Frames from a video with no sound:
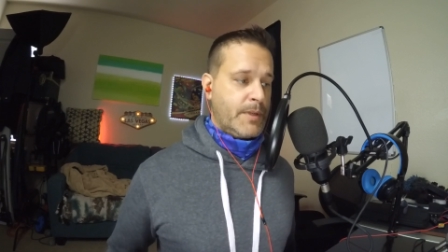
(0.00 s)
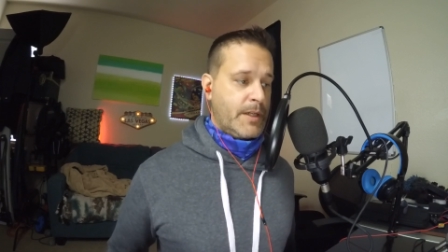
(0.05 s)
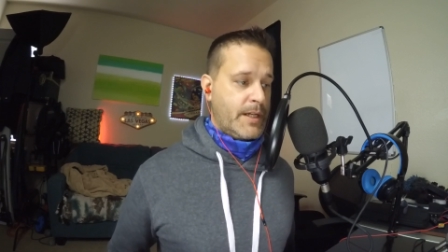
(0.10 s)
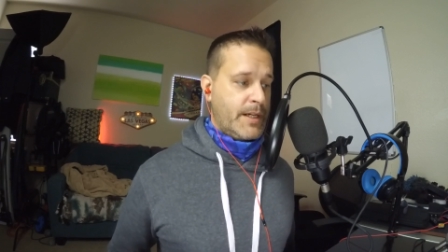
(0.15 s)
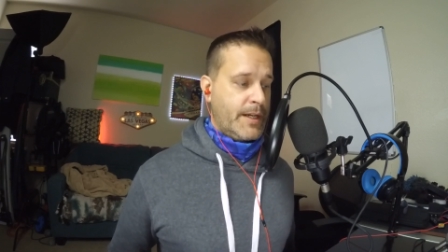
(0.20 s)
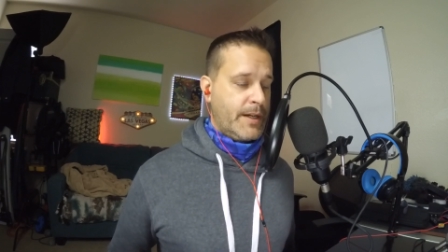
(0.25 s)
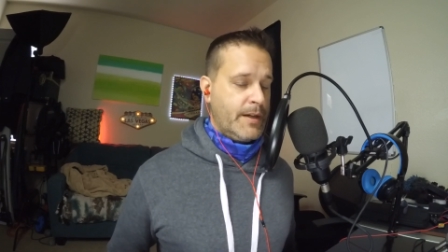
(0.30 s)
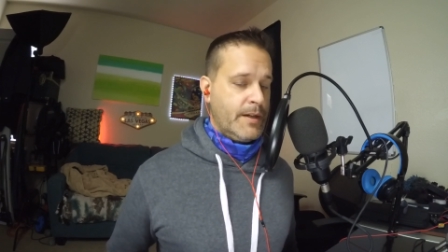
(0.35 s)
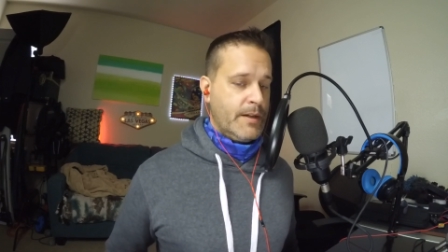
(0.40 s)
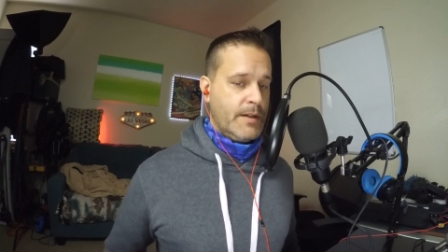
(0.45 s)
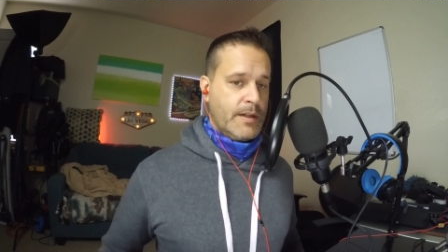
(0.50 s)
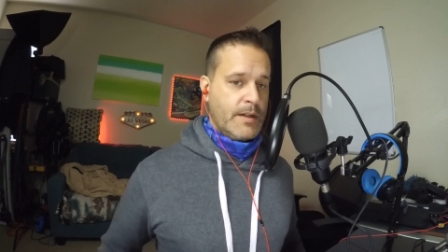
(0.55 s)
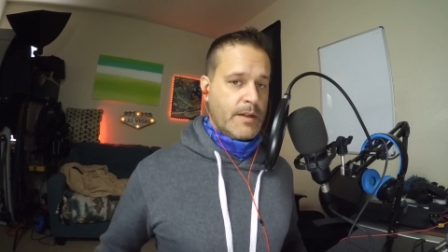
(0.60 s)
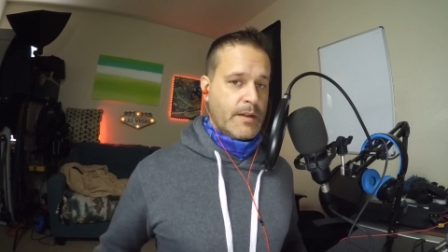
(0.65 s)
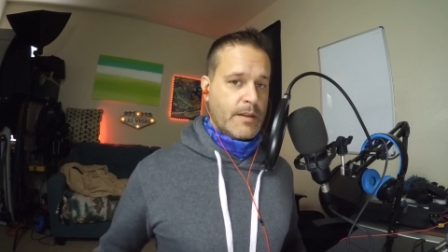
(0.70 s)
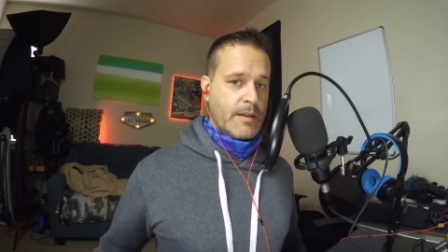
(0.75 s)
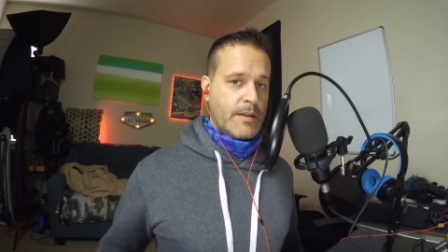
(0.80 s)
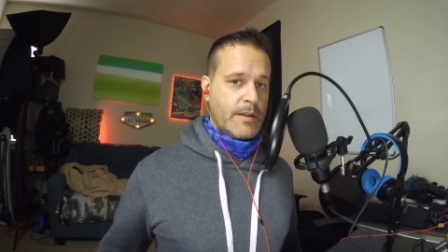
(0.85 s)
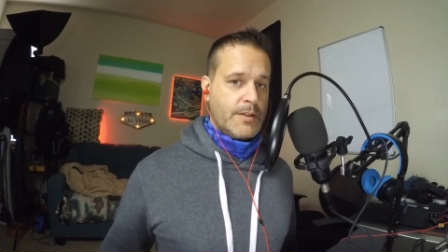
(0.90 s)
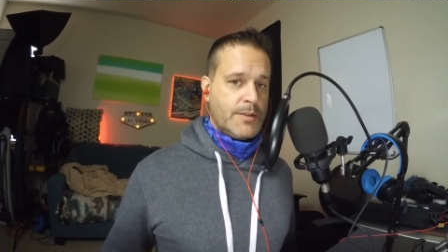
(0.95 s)
by
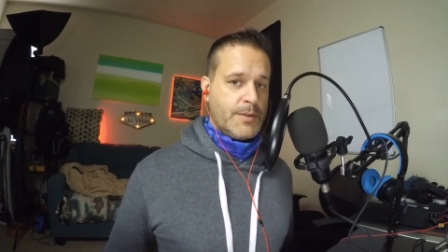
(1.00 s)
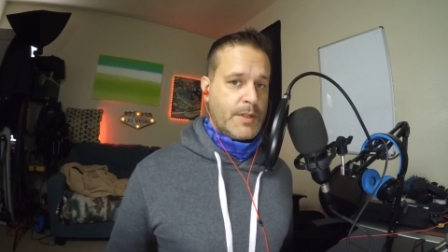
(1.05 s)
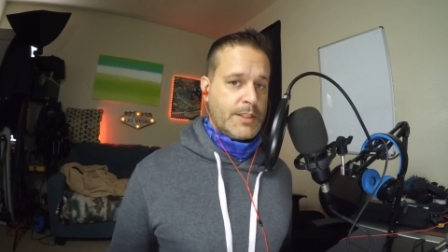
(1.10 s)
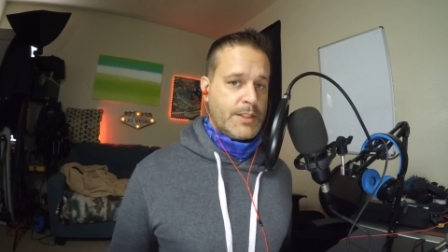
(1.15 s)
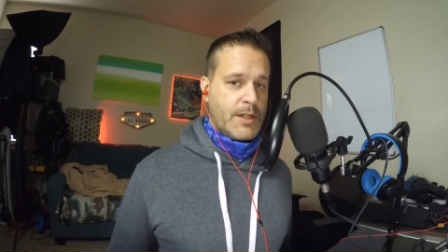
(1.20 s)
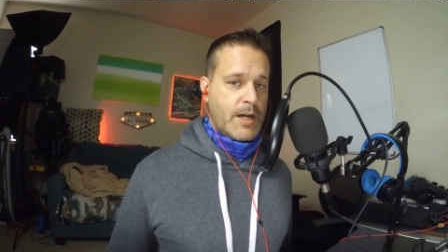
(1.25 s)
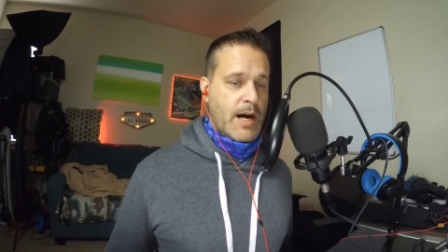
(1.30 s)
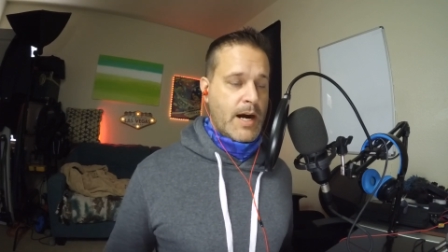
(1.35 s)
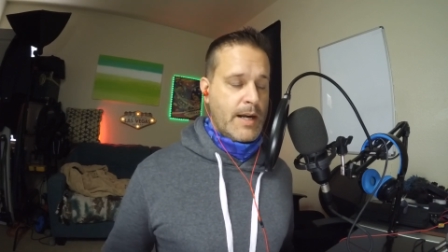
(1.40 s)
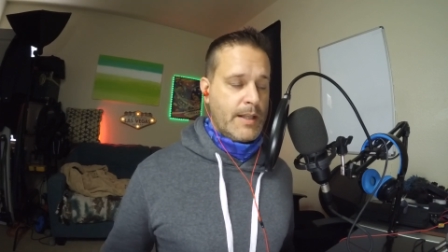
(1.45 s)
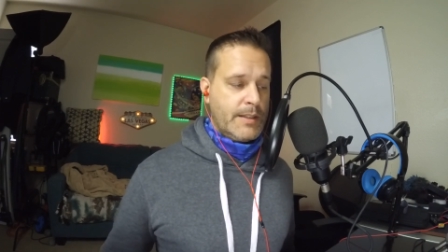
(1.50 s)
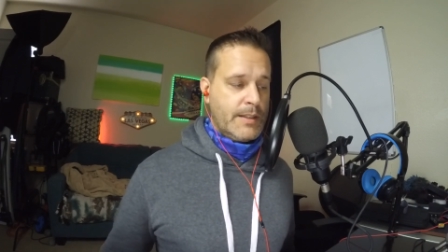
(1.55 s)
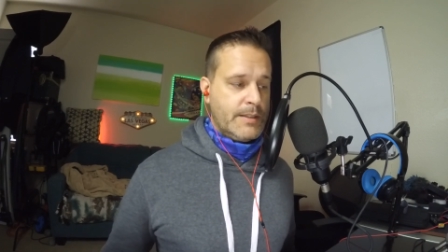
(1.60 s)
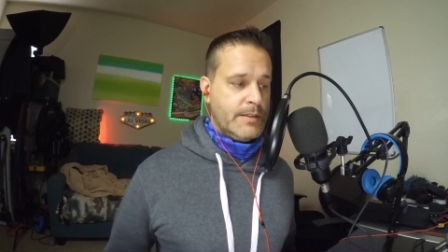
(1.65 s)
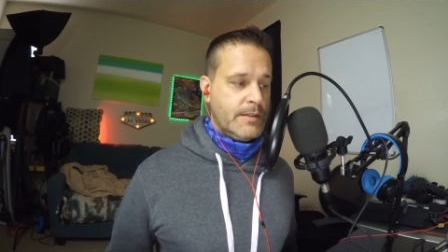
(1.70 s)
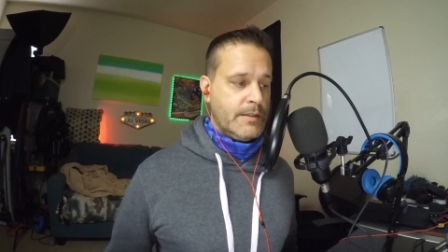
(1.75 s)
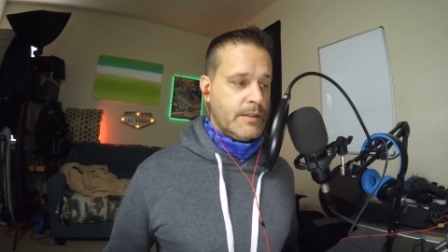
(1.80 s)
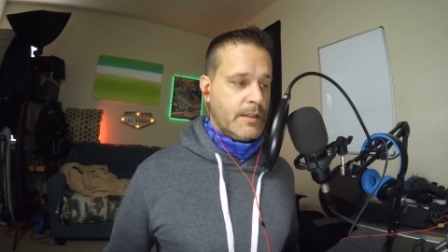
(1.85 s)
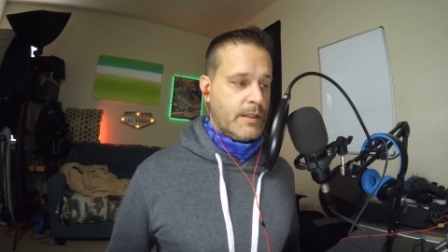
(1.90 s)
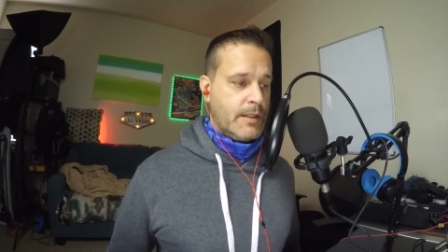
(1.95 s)
the Treasure
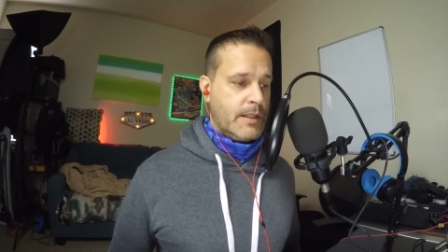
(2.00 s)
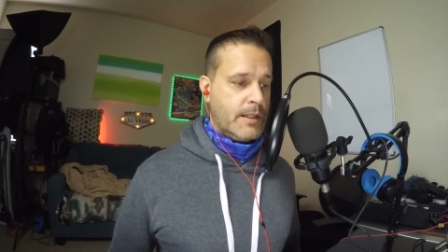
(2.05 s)
Island.